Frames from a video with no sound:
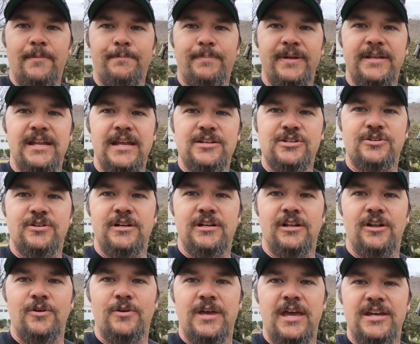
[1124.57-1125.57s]
pedestrian
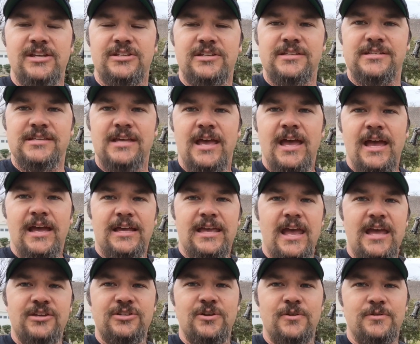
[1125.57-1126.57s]
locations.
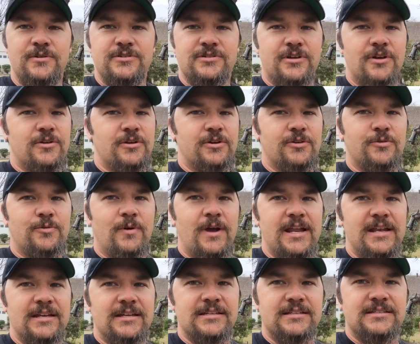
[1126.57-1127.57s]
Cache owners go to
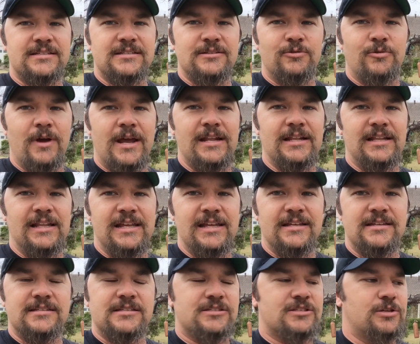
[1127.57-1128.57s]
great
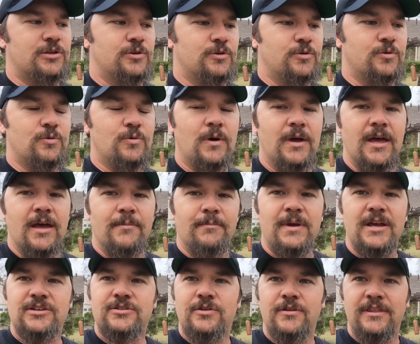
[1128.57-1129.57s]
lengths to
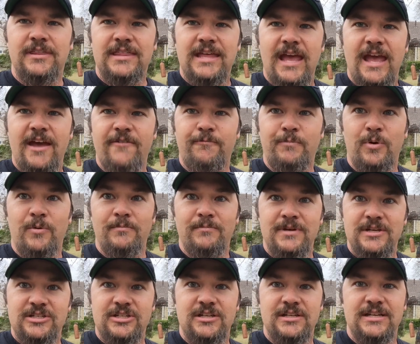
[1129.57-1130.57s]
make sure that they have
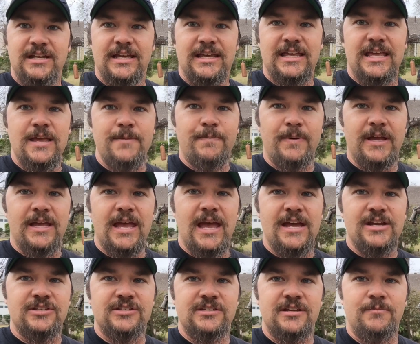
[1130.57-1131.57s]
permission to keep a
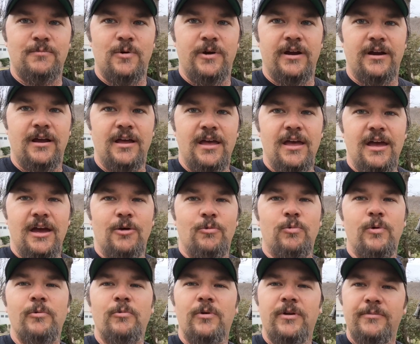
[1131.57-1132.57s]
cache somewhere.
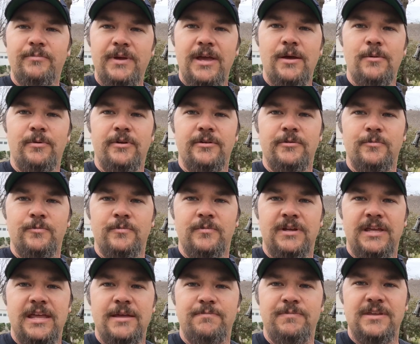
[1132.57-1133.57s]
We want to be able to
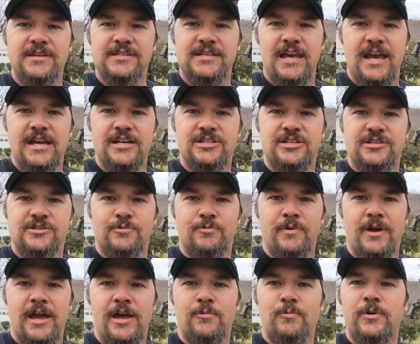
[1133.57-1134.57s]
keep these caches
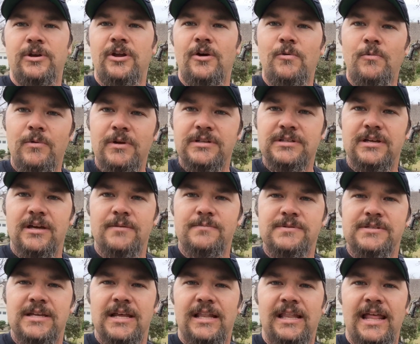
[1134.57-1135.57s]
around. We don't want to
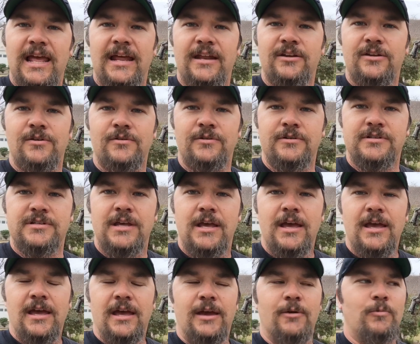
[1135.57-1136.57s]
upset landowners,
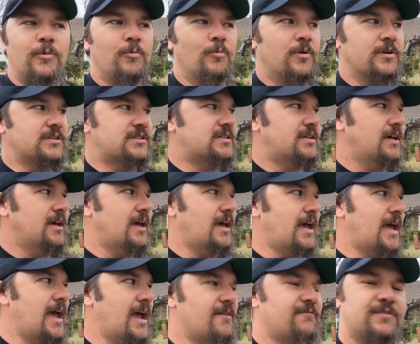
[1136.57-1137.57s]
and we want to
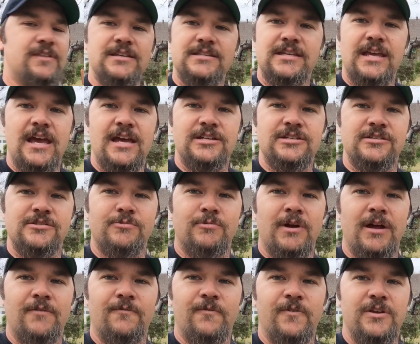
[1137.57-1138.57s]
have these caches
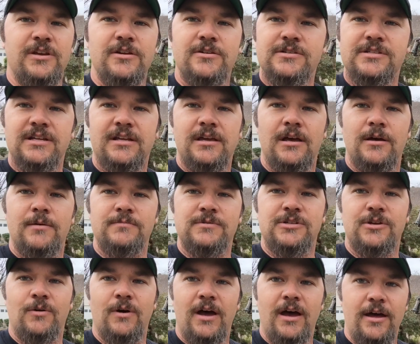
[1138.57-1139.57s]
around for years to come
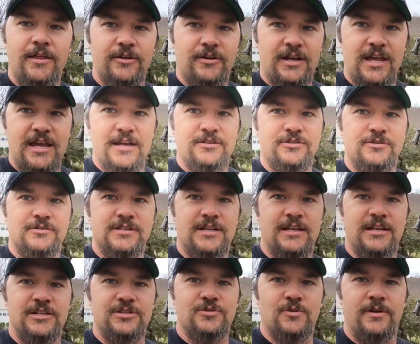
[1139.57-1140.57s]
so other cachers
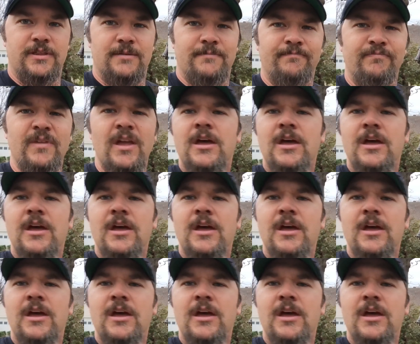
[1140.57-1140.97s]
can enjoy them.